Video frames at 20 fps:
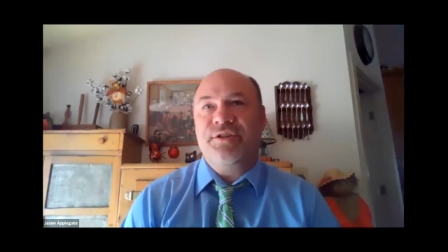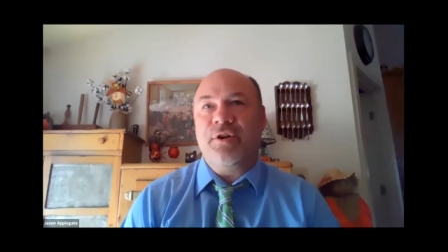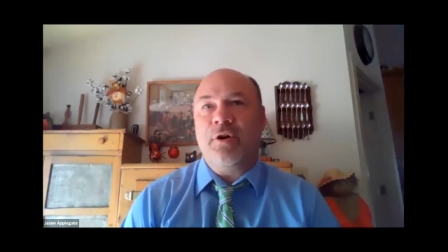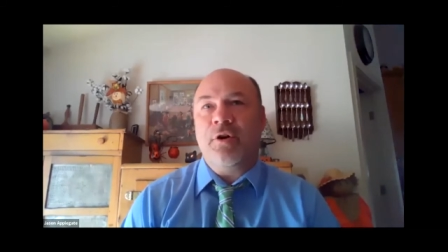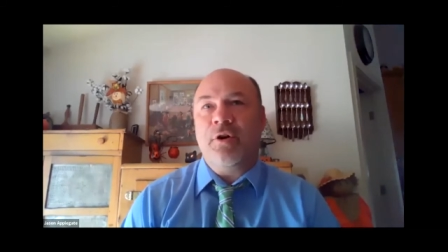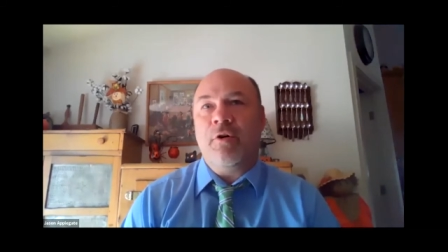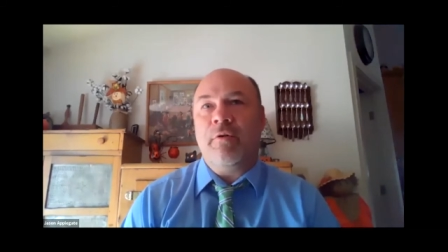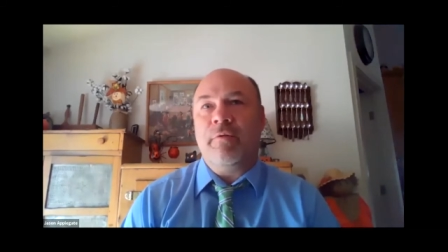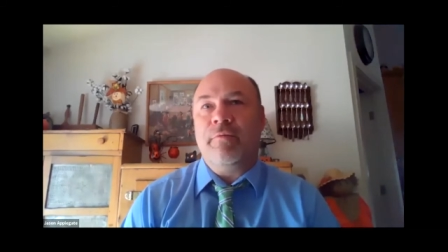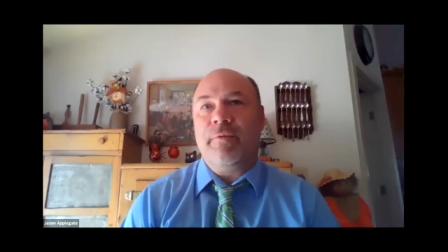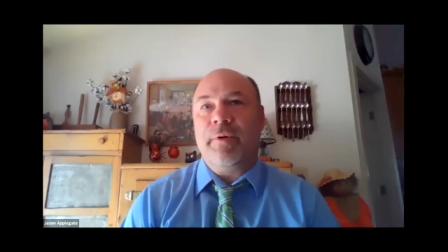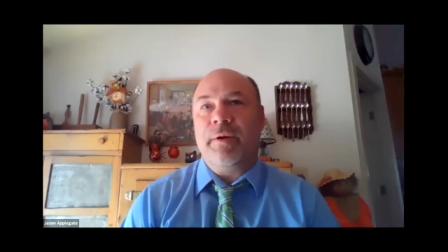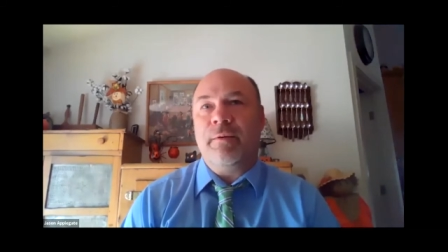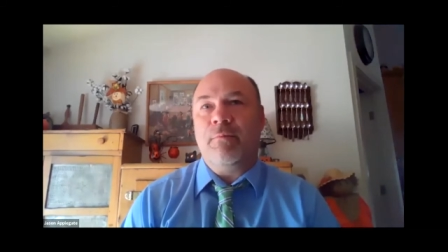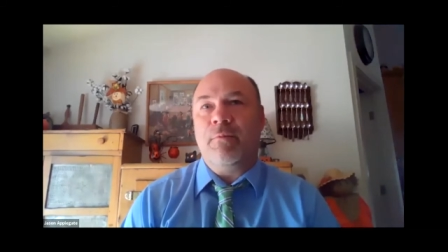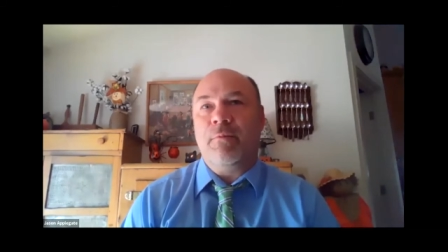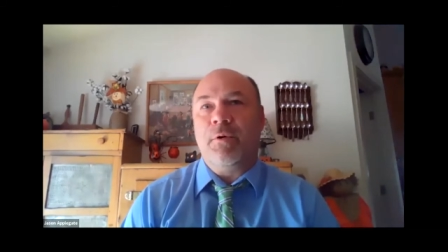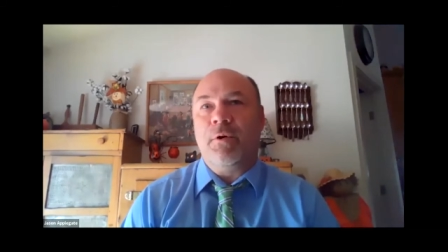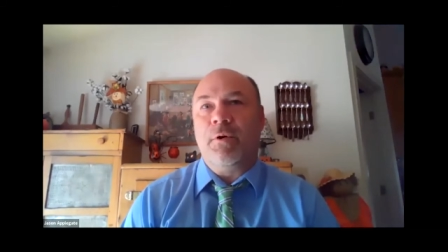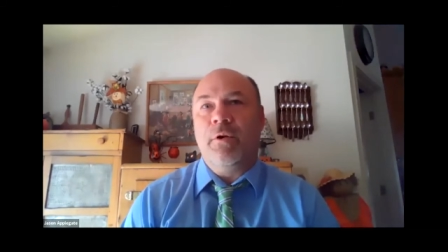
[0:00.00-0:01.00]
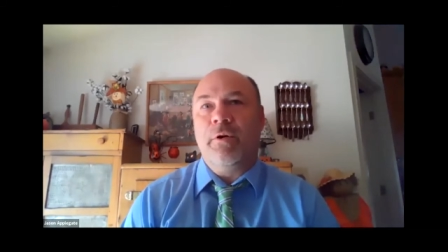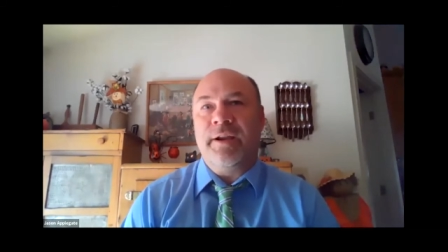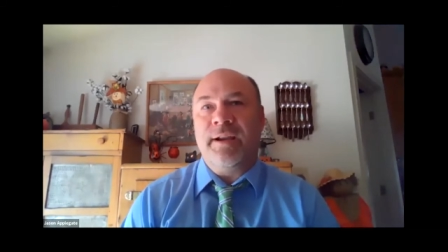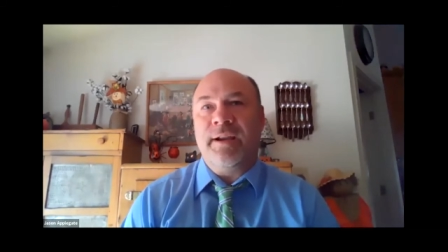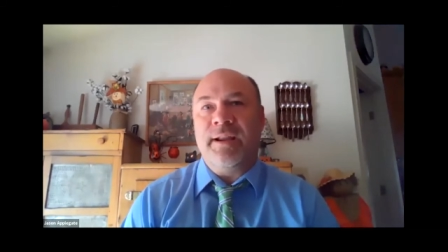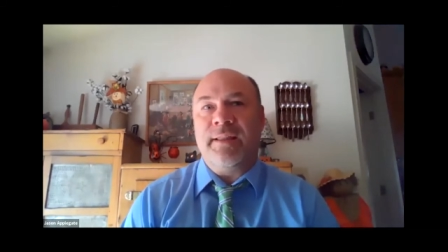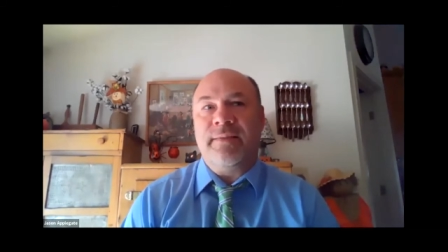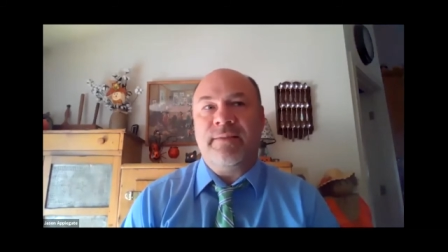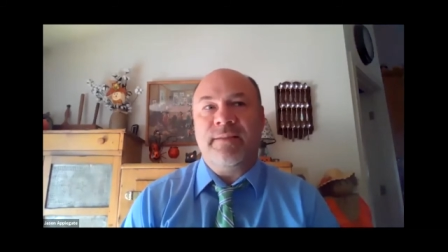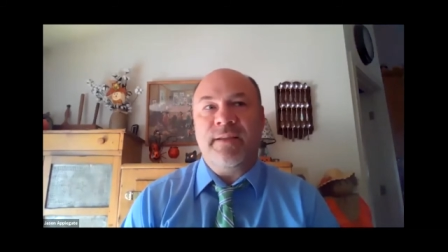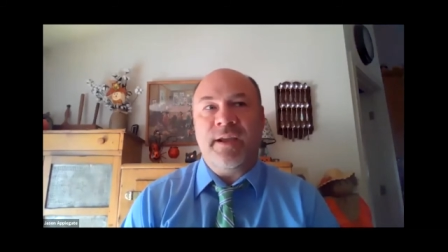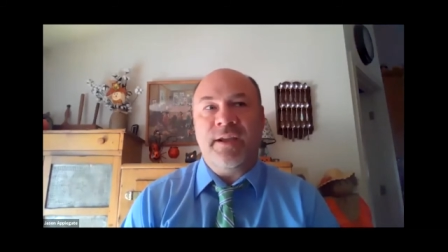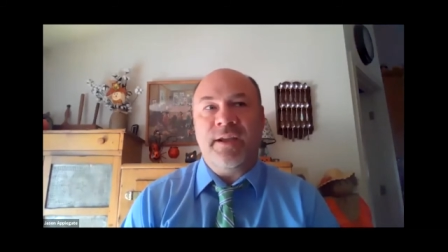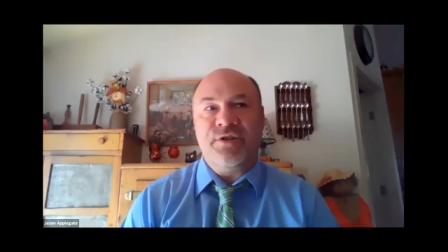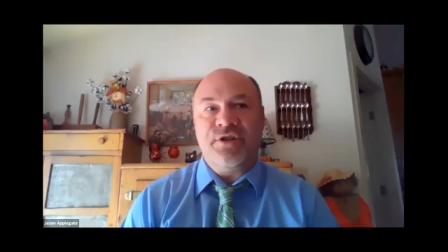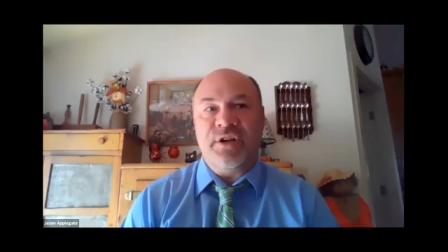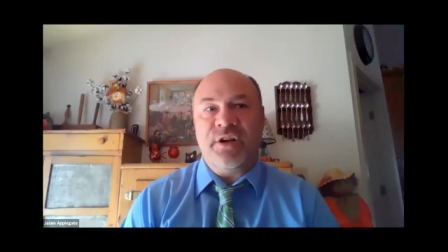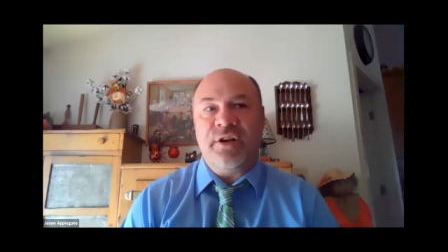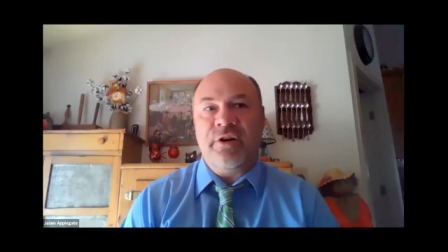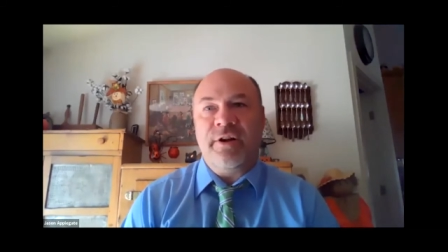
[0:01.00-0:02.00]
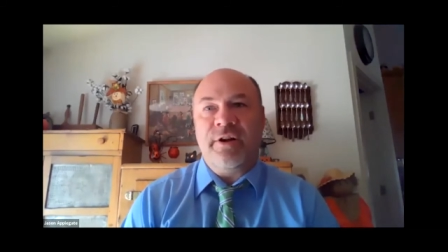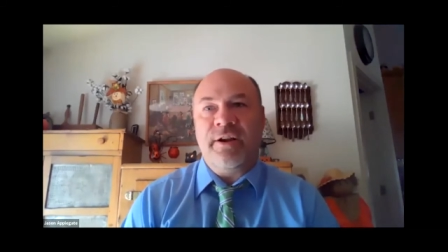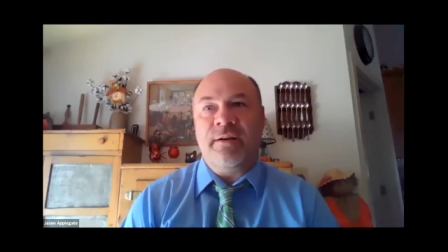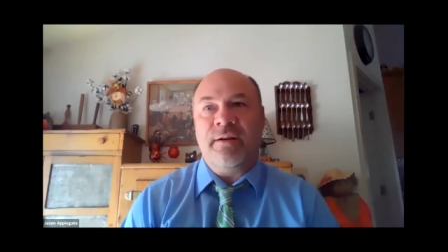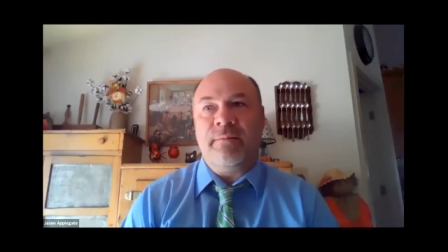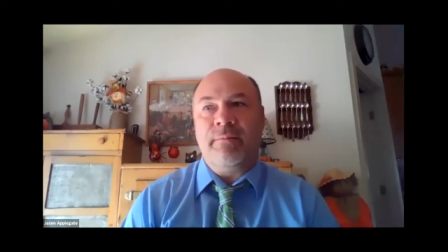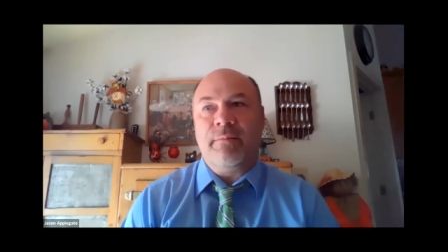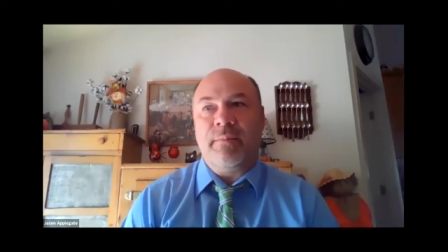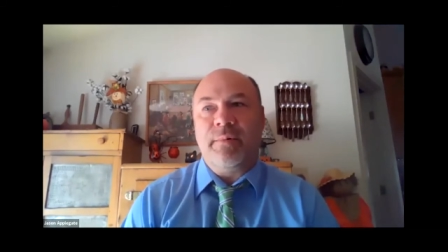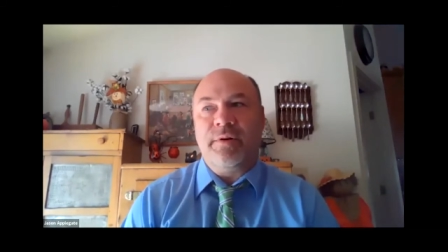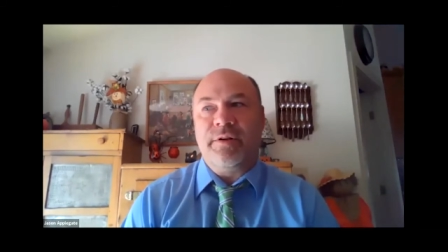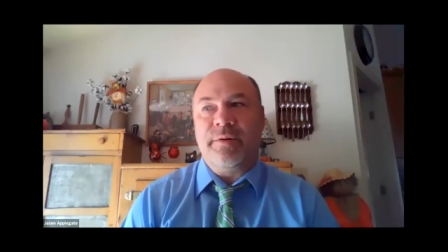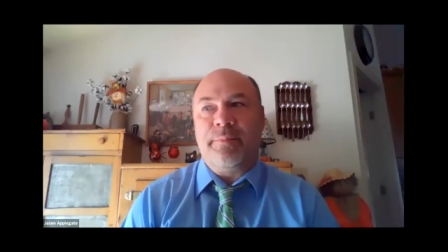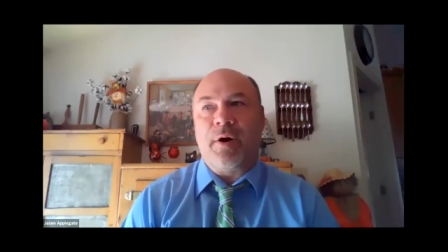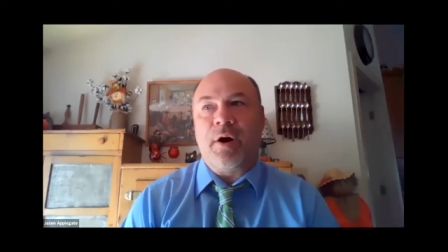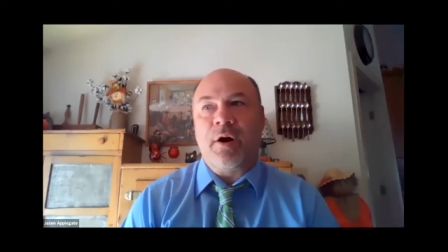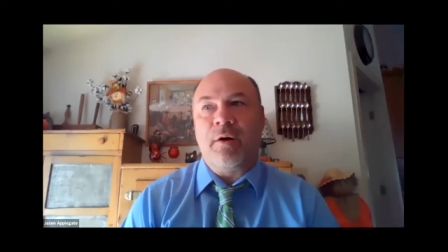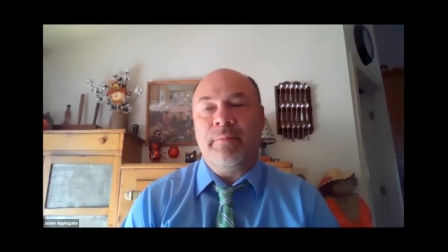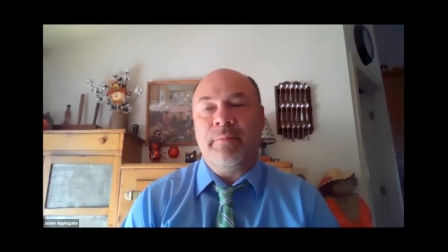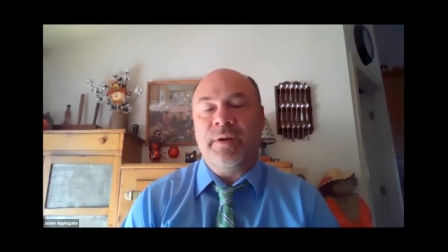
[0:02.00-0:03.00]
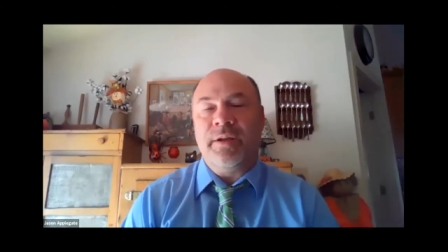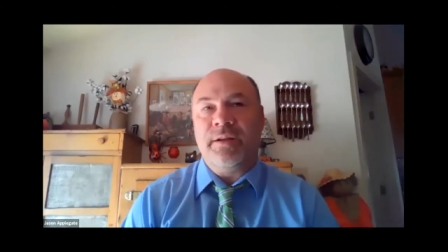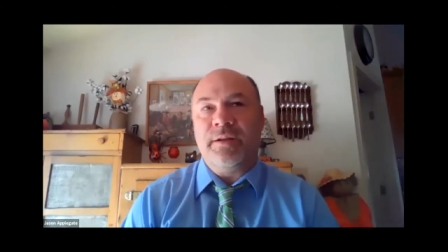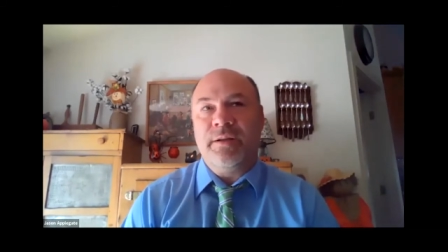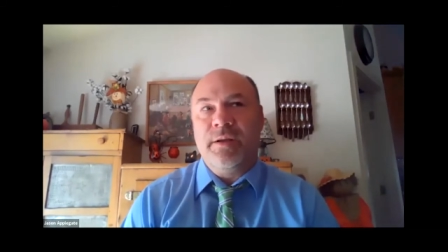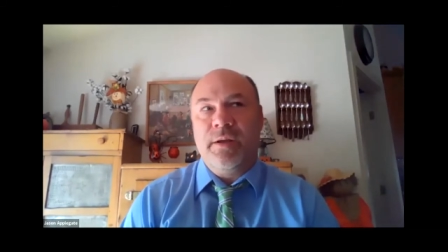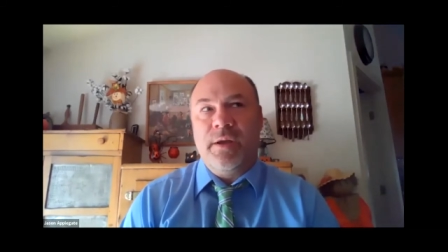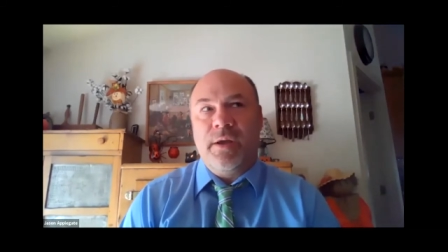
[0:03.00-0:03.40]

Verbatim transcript: So if we were looking at the engineering department,